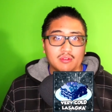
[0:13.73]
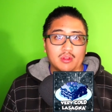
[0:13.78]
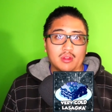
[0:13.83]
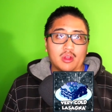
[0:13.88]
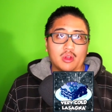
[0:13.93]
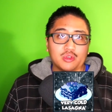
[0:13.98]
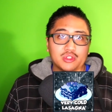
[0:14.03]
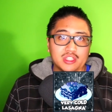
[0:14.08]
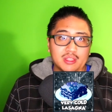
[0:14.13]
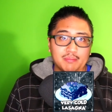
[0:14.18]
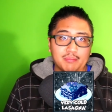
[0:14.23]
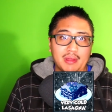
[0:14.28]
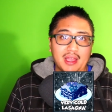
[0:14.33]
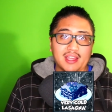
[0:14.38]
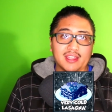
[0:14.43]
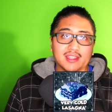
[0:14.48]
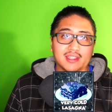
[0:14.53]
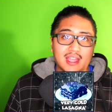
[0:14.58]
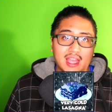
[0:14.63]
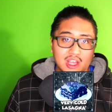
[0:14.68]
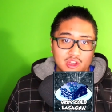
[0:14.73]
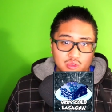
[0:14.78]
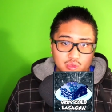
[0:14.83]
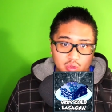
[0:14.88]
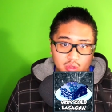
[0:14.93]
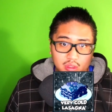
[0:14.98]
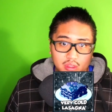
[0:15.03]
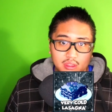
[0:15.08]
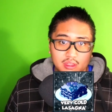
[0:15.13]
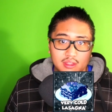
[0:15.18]
Hosted by the
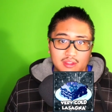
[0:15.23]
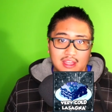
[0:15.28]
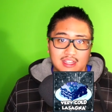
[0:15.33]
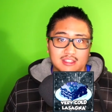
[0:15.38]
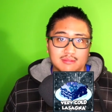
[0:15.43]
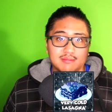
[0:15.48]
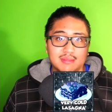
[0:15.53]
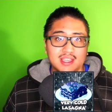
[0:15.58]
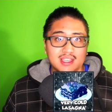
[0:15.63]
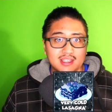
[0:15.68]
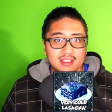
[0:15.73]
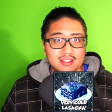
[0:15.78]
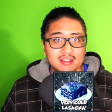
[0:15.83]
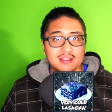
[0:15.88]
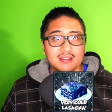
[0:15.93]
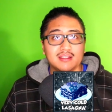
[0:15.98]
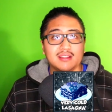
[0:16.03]
casual, that's me.